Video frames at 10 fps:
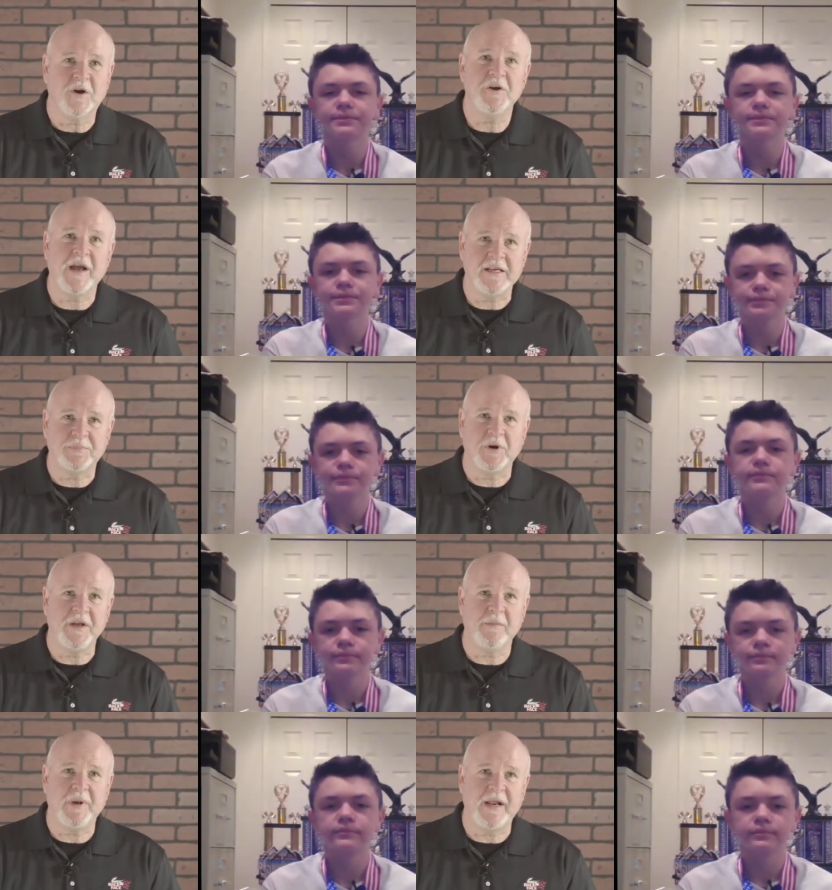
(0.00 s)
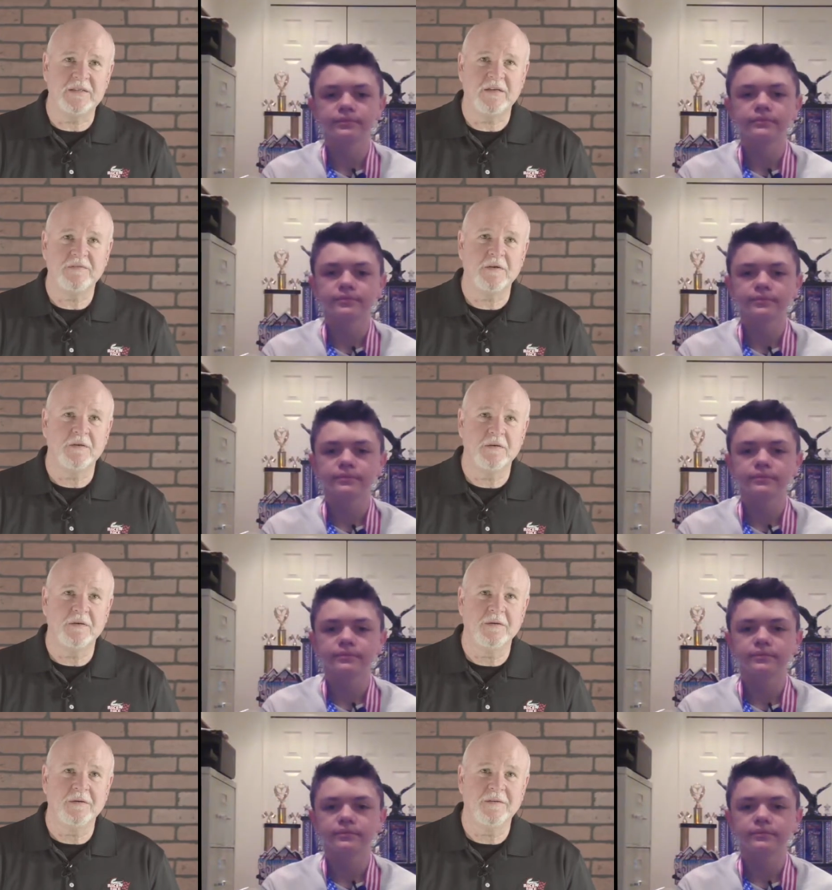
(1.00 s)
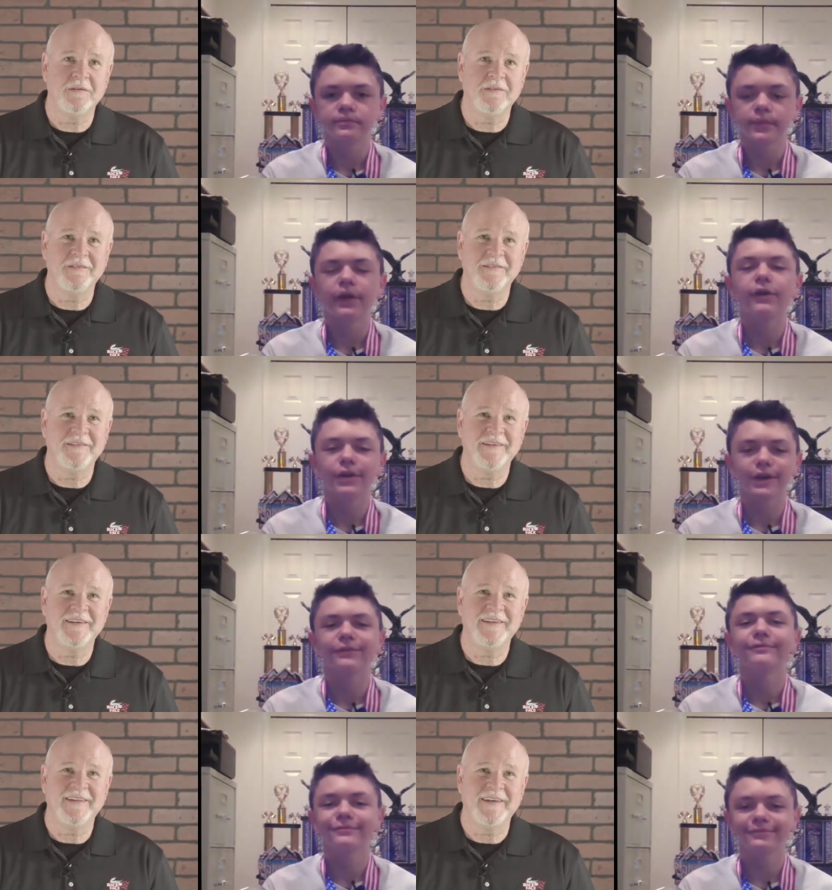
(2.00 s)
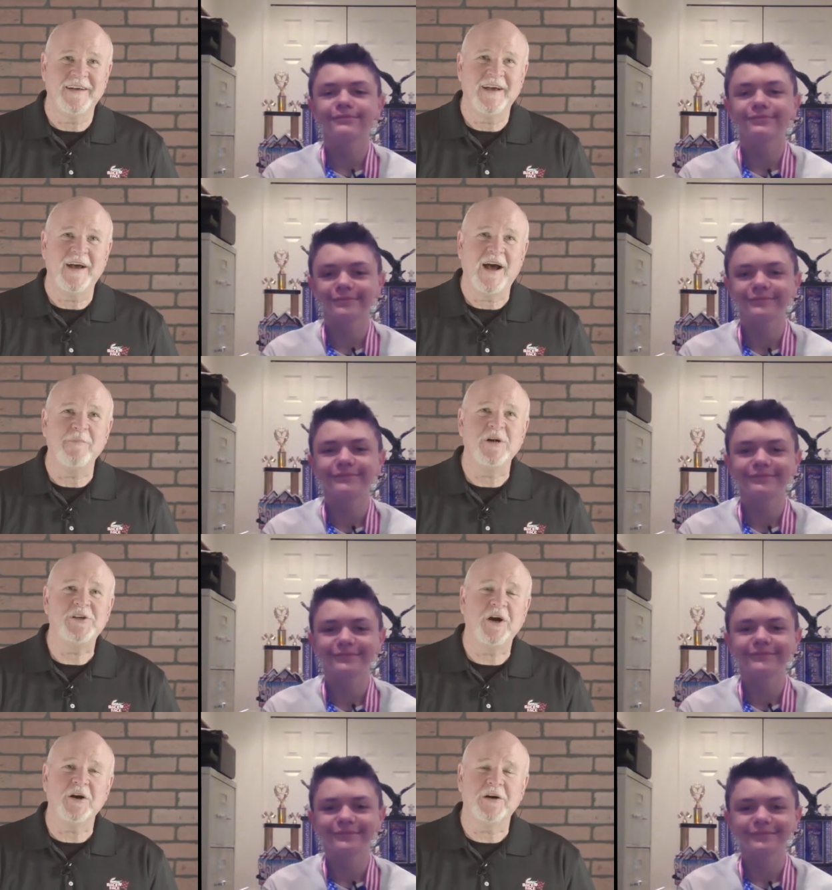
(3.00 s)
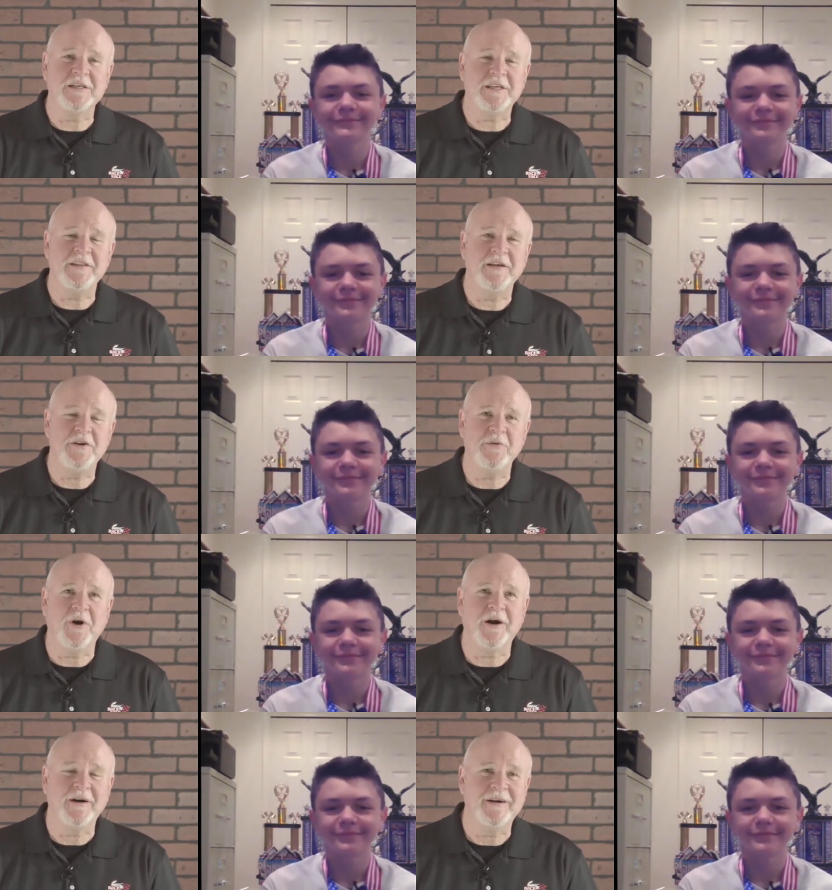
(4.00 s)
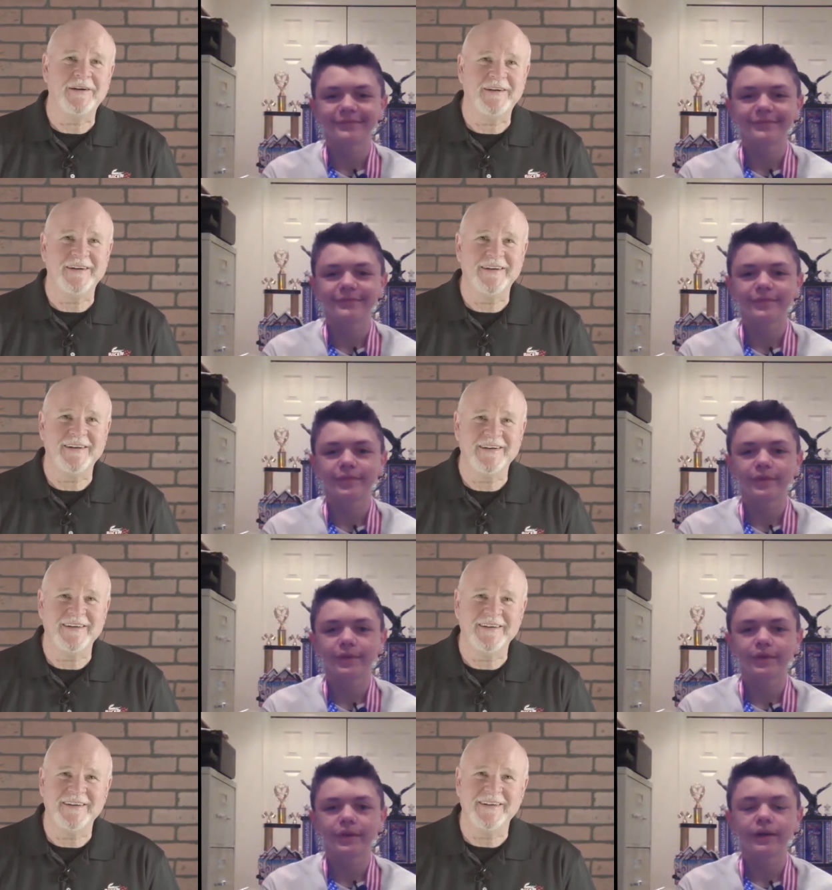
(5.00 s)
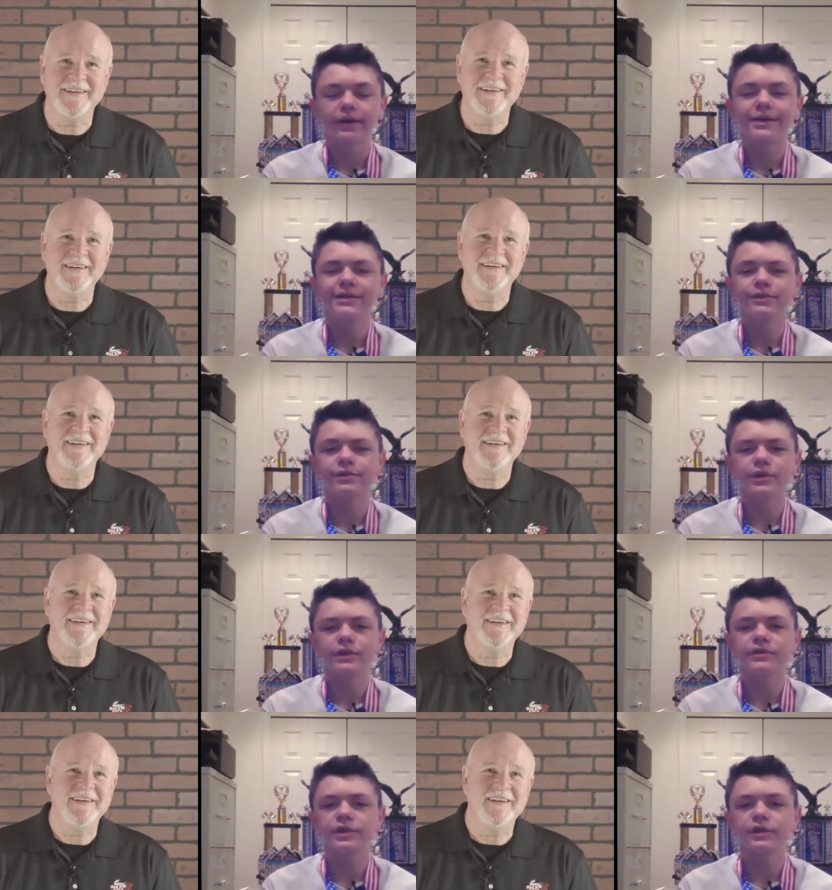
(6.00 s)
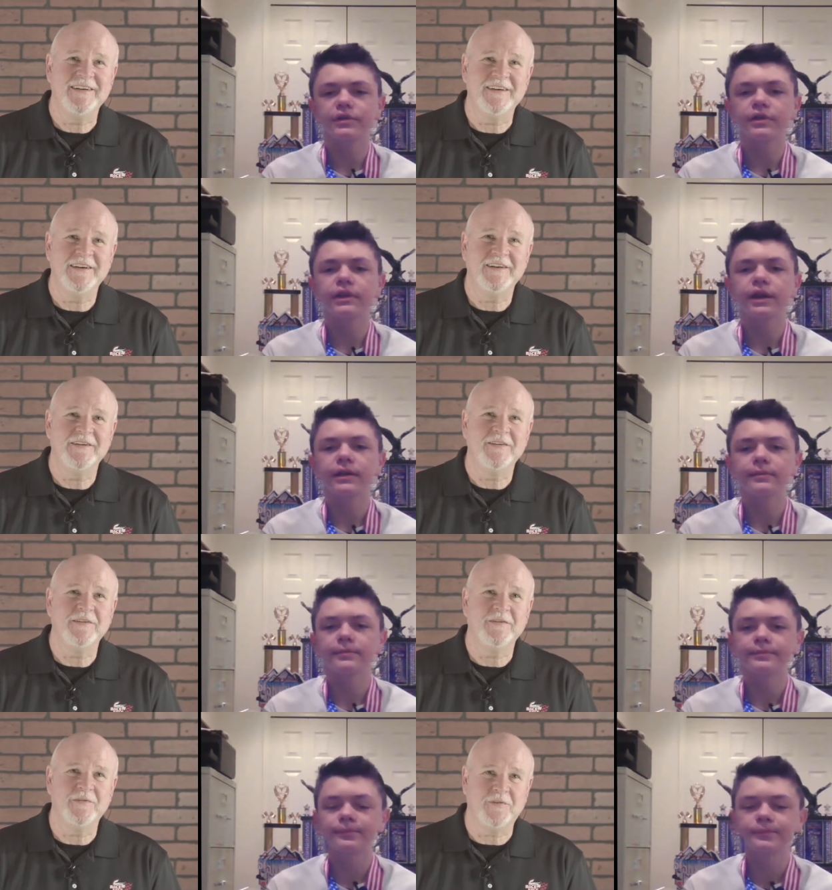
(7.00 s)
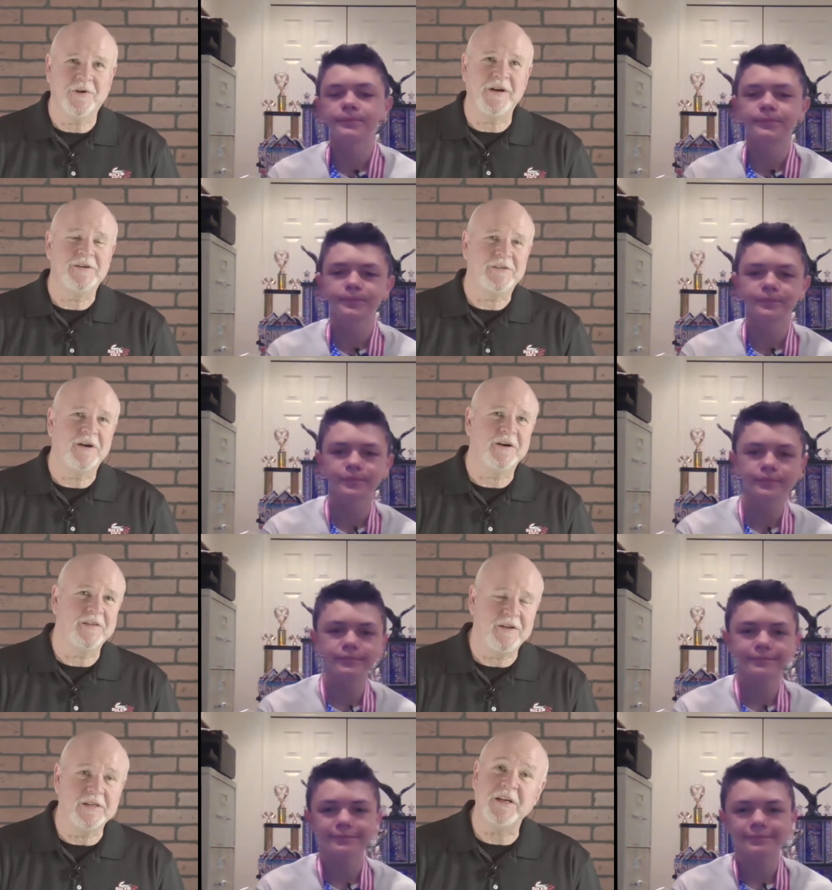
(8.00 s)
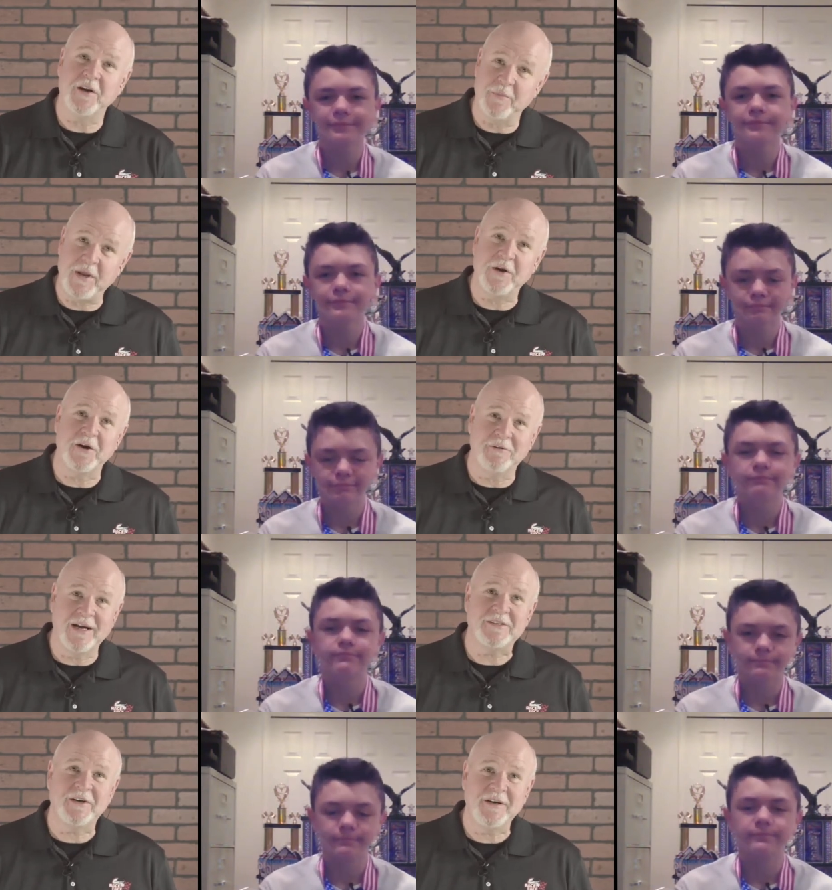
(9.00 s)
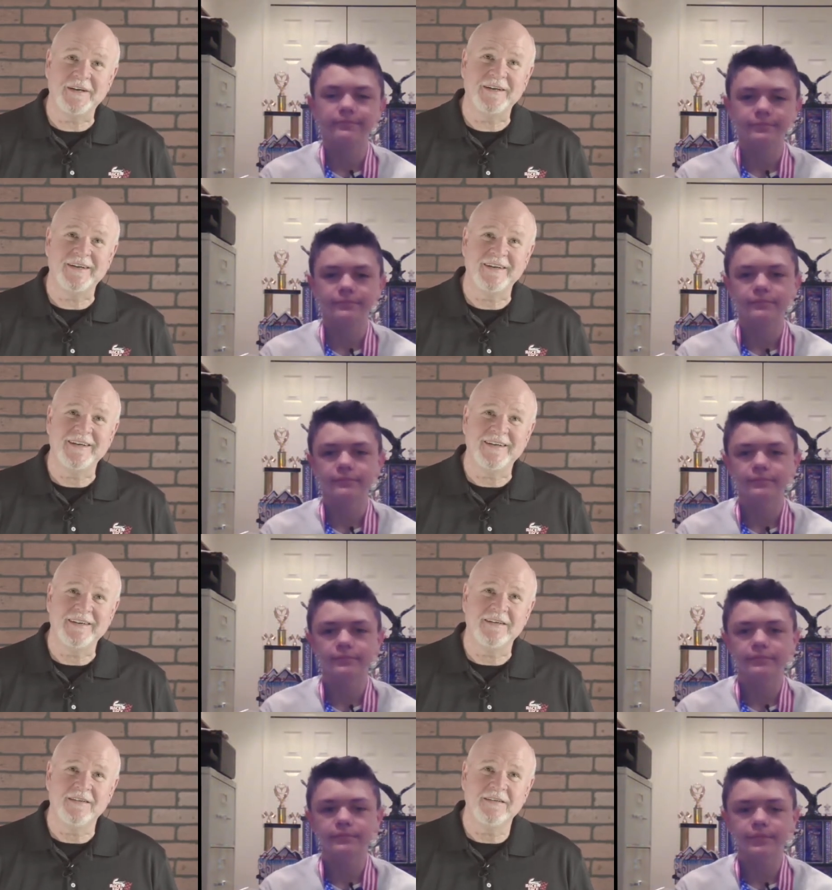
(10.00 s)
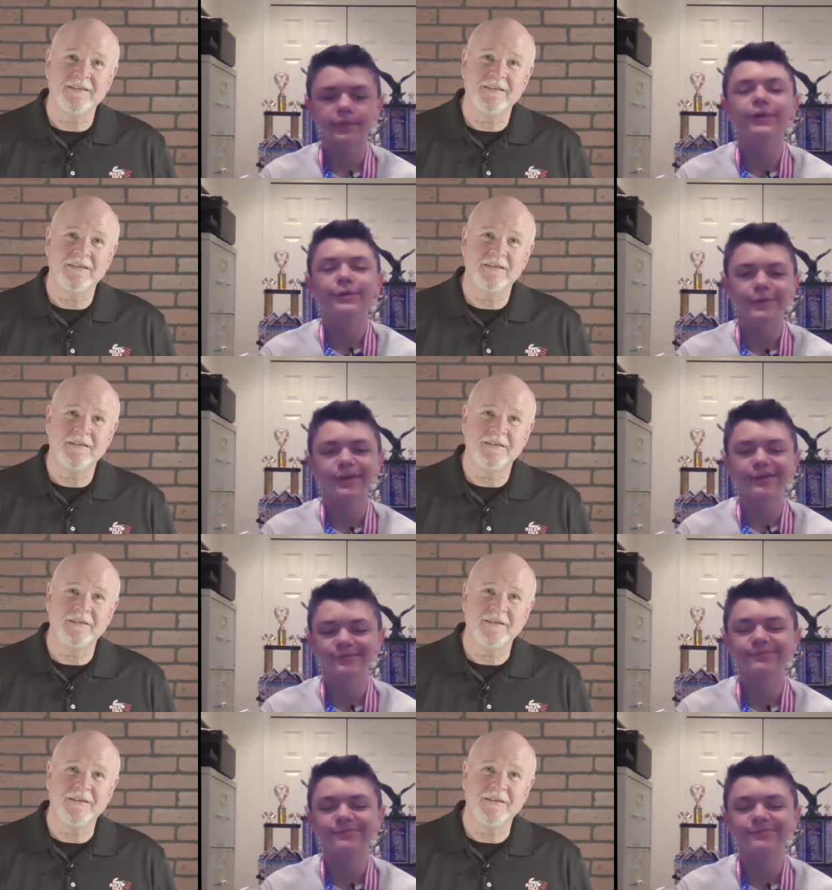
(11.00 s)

Speaker 1: you guys pretty competitive? Oh yeah. How much younger is he than you are?
Speaker 2: Uh, he's three years younger than I am.
Speaker 1: Three years younger than you. Is he going to be a good racer? Oh yeah.